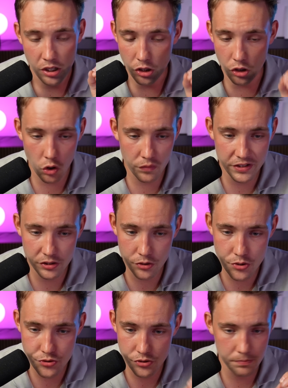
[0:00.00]
low
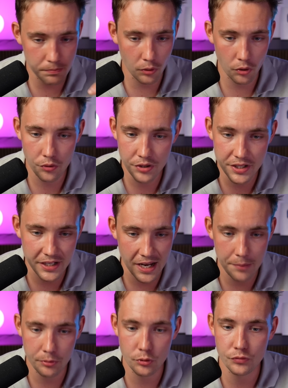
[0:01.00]
resolution, blurry,
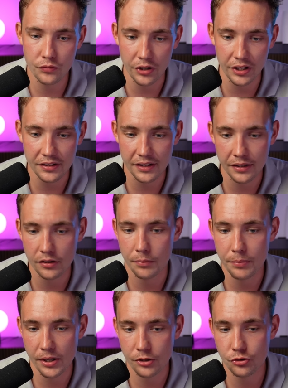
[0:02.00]
can't be used for anything
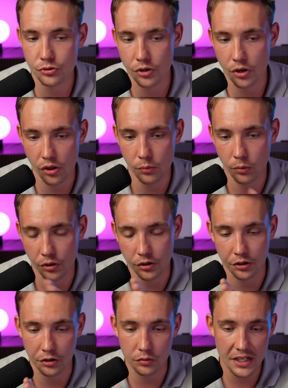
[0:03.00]
compared to the other one
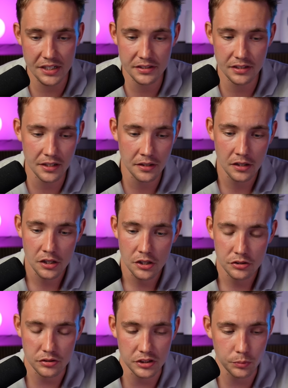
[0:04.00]
on the right side.
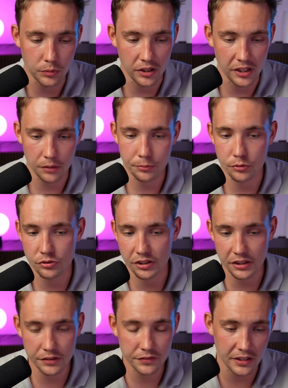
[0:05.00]
So this will help you
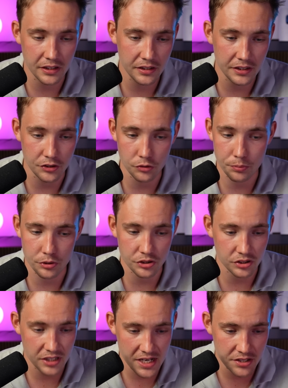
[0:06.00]
significantly in your
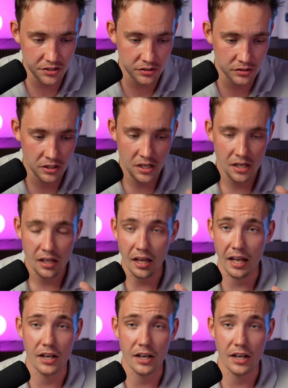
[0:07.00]
presentations. A